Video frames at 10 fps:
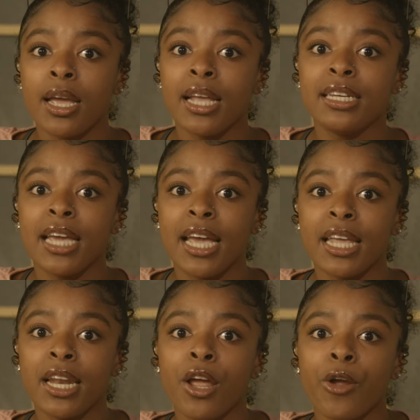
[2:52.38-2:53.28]

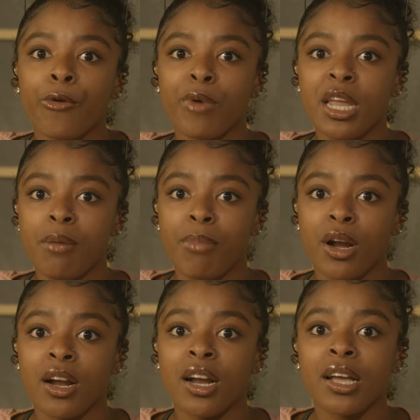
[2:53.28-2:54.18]
Dan
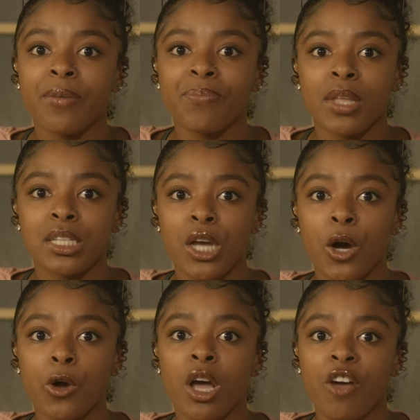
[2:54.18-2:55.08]
Reidenberg
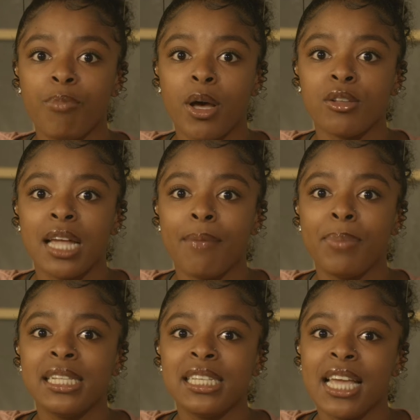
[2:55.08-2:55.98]
told HuffPost that
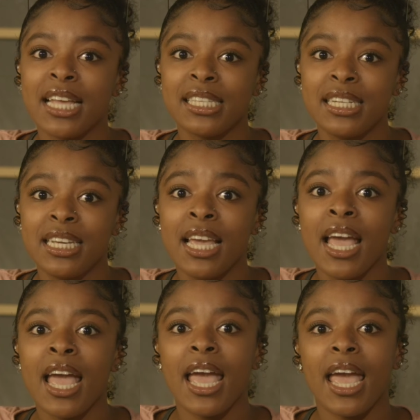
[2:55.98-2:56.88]
PTSD
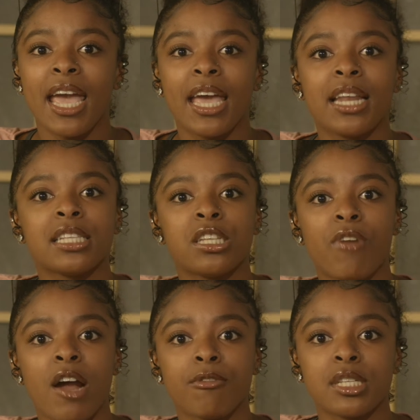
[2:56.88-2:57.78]
and
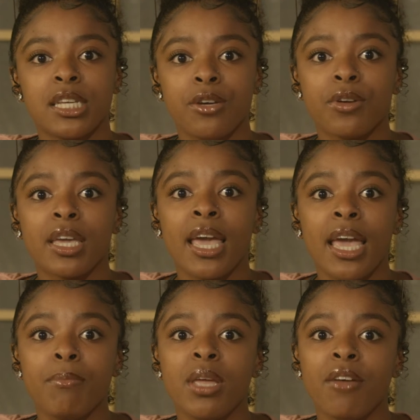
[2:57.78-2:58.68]
survivor's guilt can
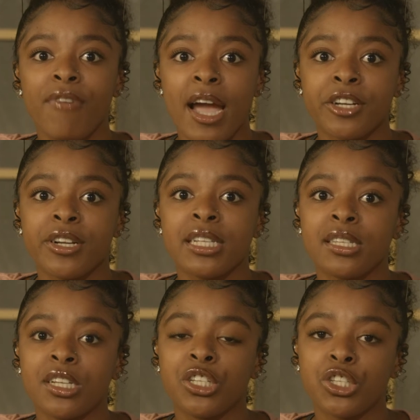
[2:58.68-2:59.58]
be a factor in
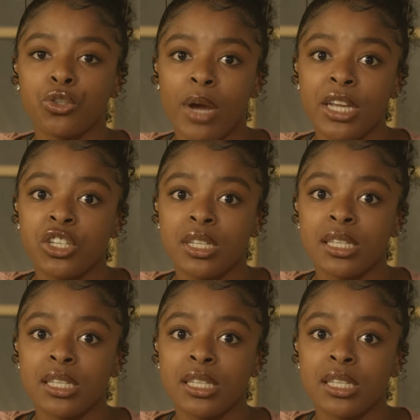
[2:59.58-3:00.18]
such situations.